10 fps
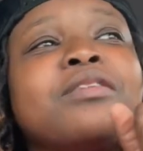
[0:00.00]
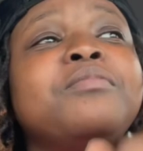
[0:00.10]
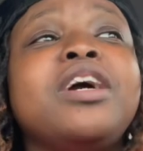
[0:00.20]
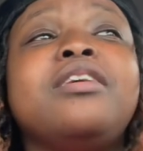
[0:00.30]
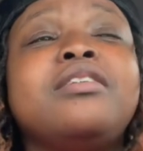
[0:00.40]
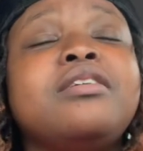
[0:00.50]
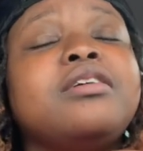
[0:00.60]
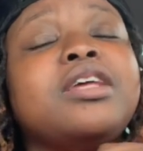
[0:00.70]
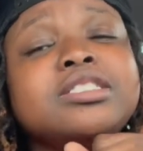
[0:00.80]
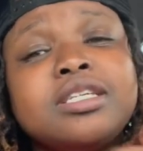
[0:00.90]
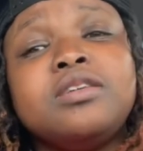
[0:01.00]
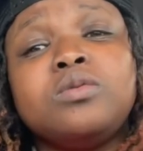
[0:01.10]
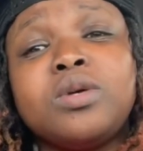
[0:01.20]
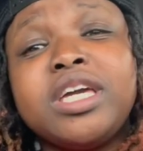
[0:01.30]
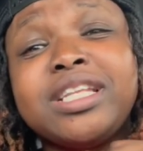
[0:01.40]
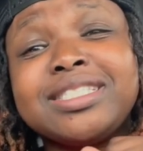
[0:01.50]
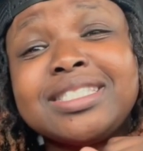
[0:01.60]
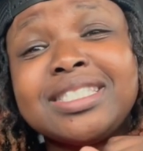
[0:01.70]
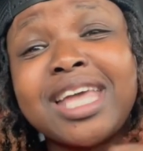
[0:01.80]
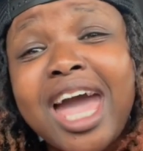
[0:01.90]
Man, and I tell you, it is
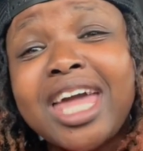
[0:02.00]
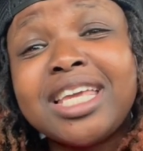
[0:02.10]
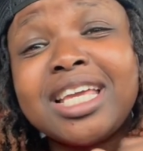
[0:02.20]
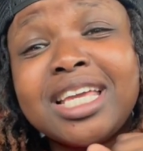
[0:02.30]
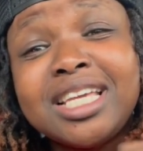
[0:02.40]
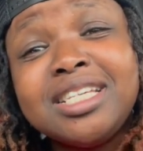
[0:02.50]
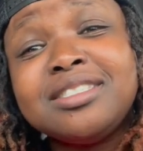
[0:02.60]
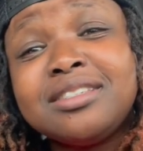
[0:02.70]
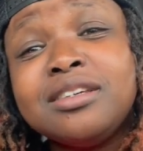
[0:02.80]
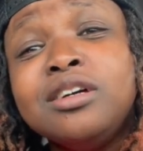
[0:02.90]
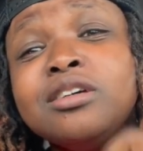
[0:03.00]
not easy.